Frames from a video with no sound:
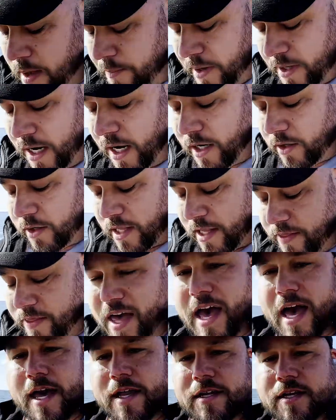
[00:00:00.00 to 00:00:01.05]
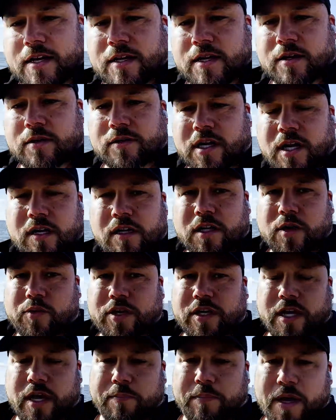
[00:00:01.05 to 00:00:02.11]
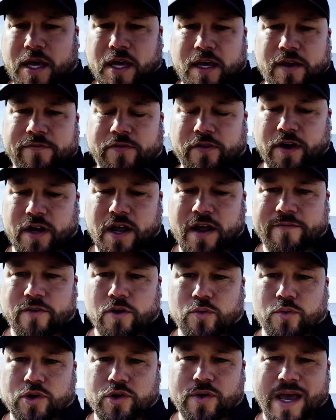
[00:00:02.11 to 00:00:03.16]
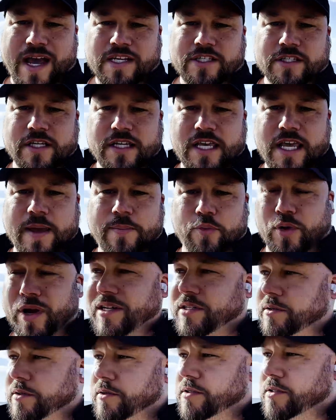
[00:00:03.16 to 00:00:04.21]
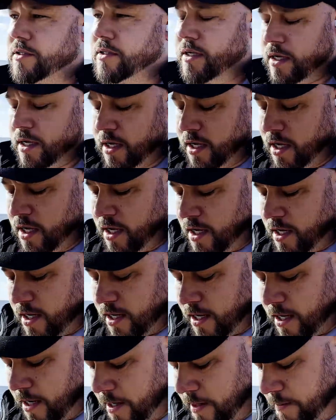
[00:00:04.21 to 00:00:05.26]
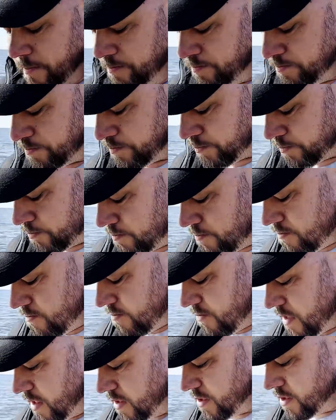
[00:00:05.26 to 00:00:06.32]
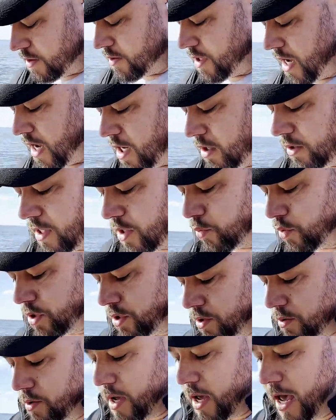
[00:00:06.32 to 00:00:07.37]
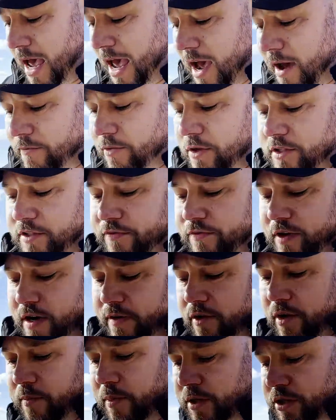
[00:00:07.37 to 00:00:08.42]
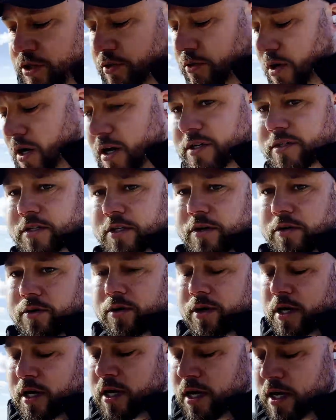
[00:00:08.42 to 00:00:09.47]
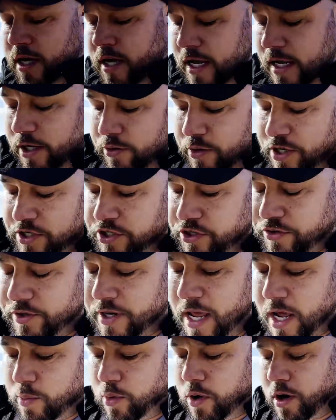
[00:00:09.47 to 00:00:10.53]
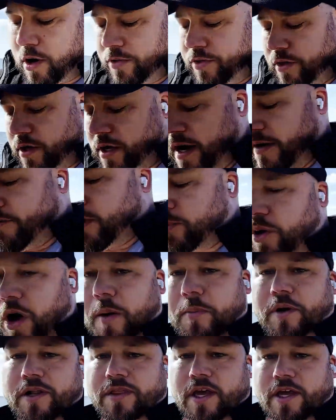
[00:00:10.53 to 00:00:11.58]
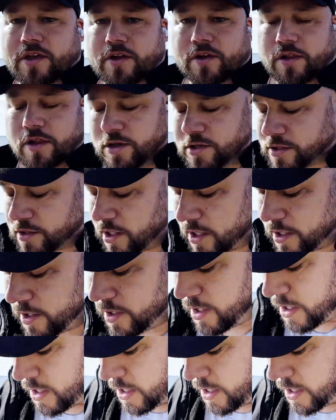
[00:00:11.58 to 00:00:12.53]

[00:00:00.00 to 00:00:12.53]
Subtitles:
But not only will you get paid forever when you actually keep rentals, so not only will you have those forever, but you also increase your net worth on every property that you close on.